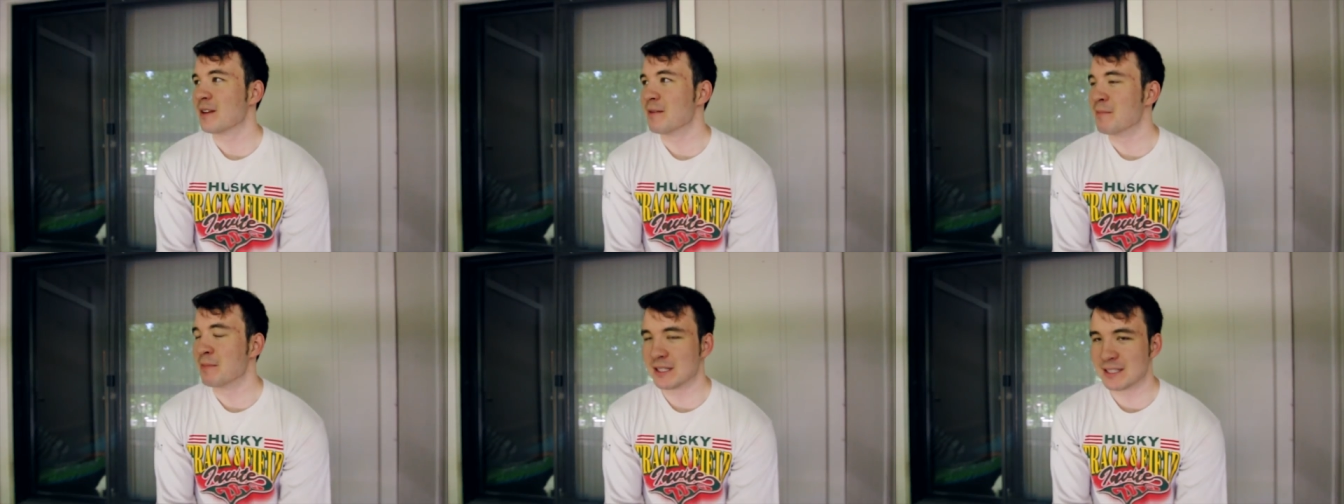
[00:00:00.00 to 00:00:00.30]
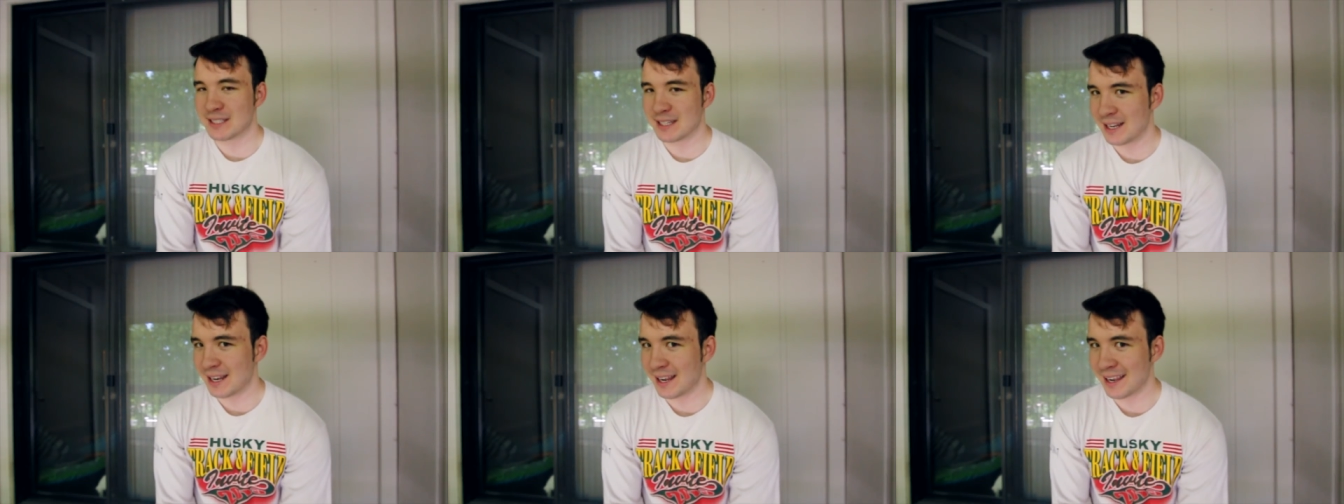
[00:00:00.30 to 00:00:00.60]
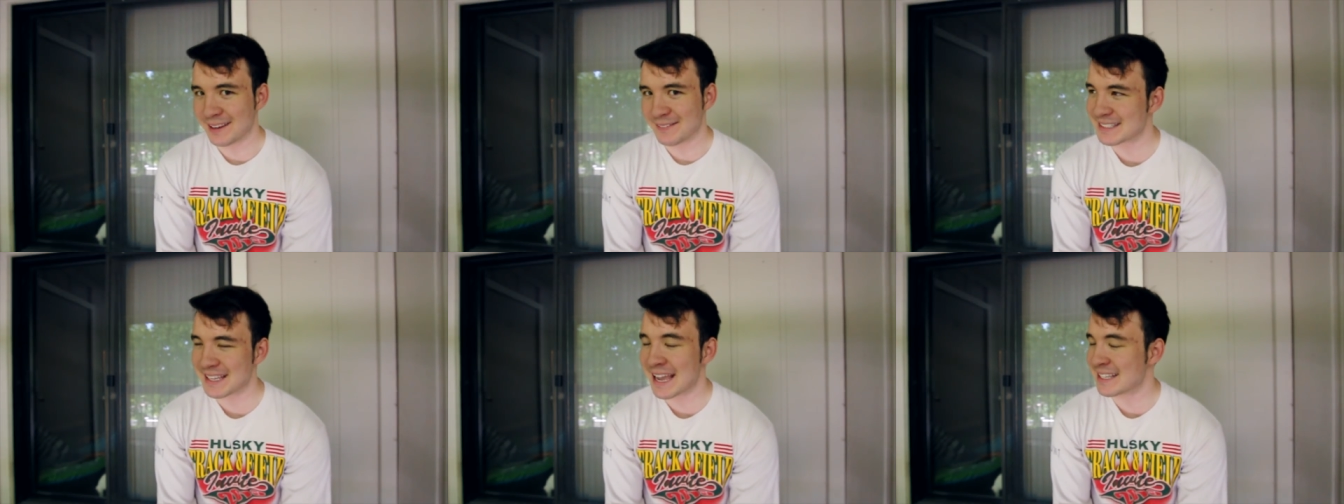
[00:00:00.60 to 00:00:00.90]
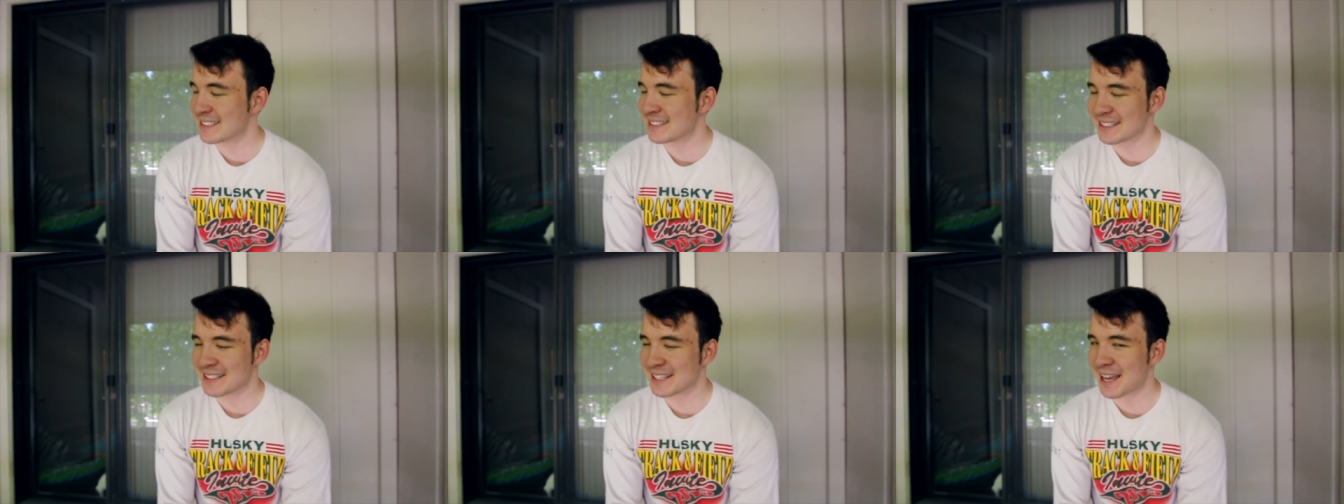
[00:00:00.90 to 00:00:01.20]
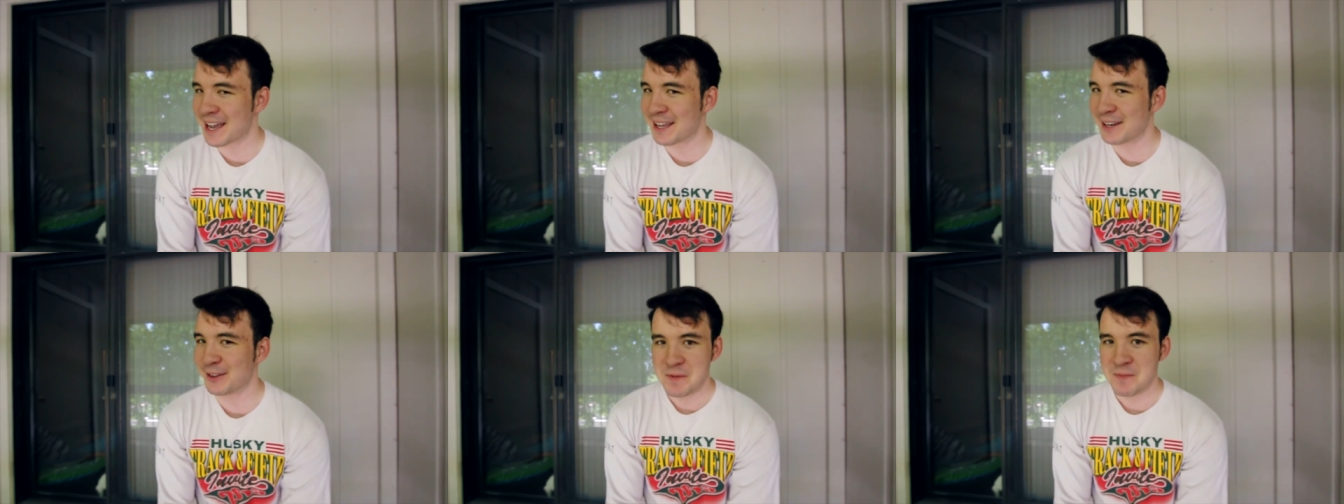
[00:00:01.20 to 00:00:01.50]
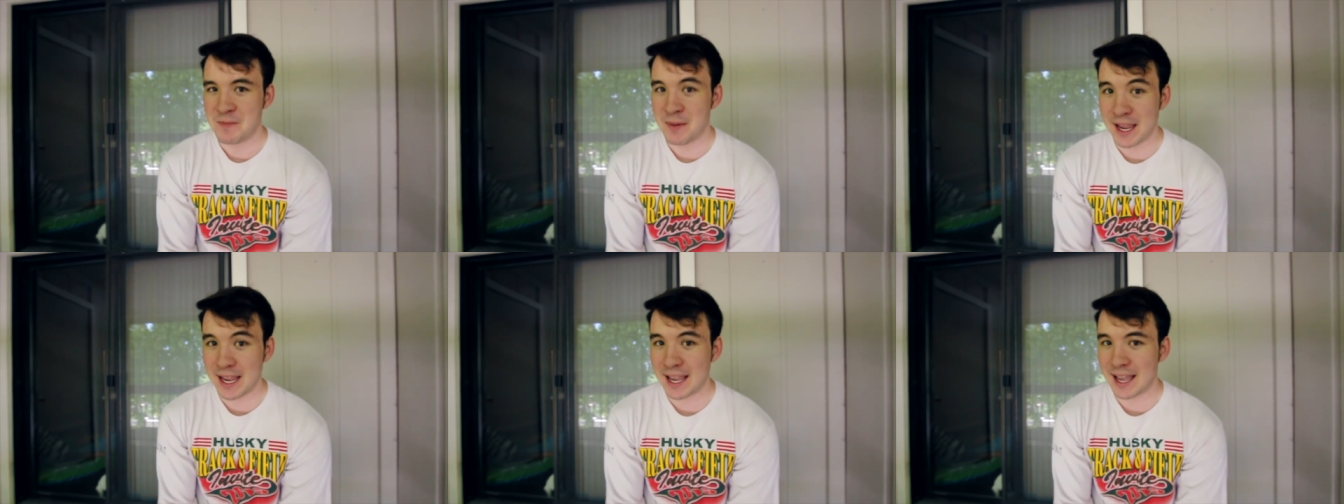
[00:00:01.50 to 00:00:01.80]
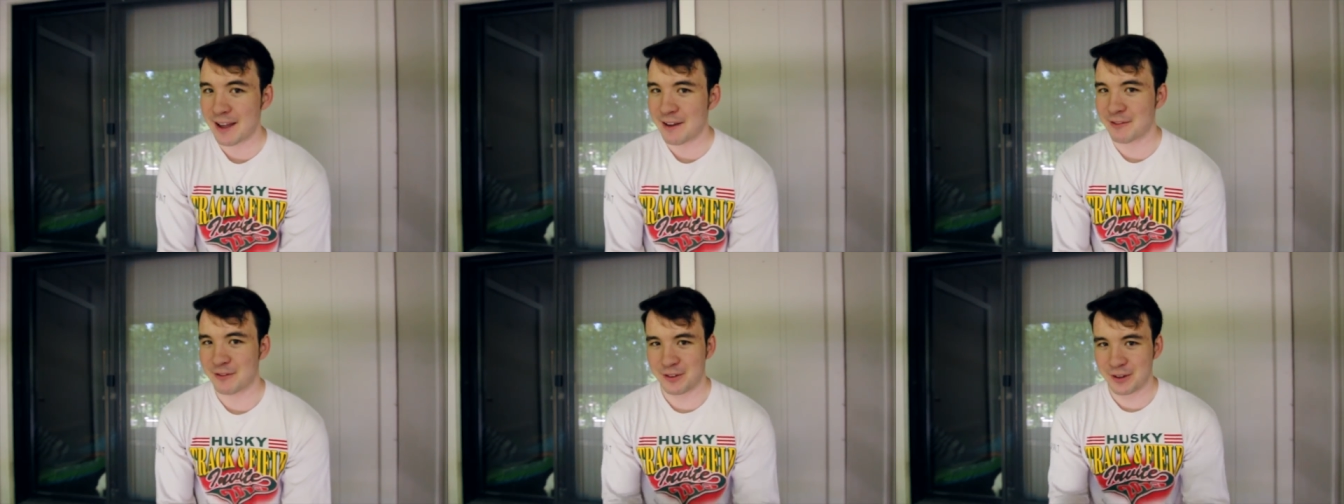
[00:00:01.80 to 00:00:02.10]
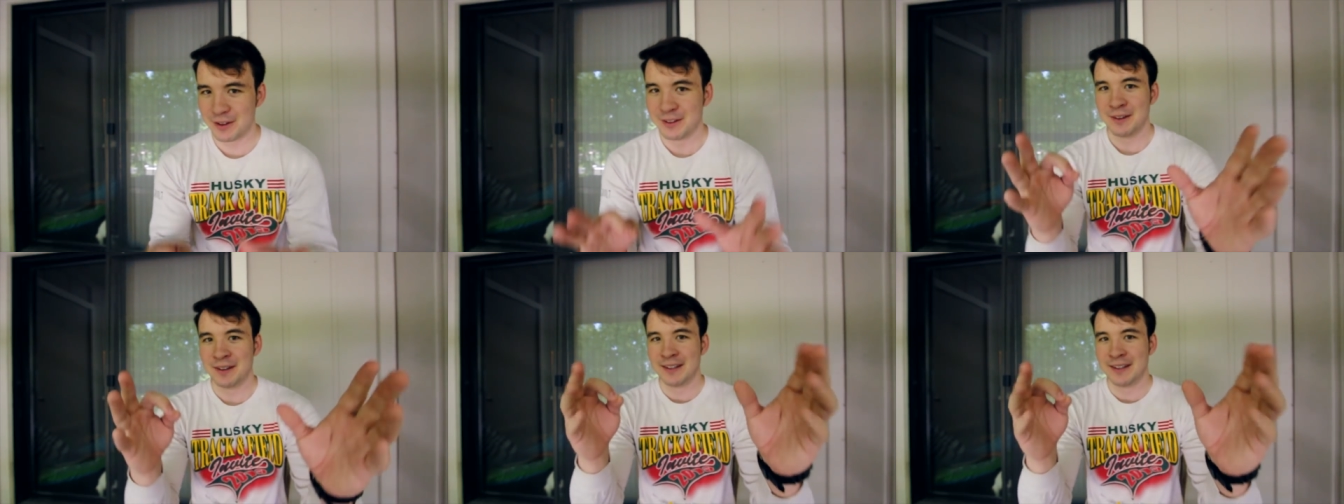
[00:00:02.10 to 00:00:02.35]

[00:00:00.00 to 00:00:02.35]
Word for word: But today, as the title may have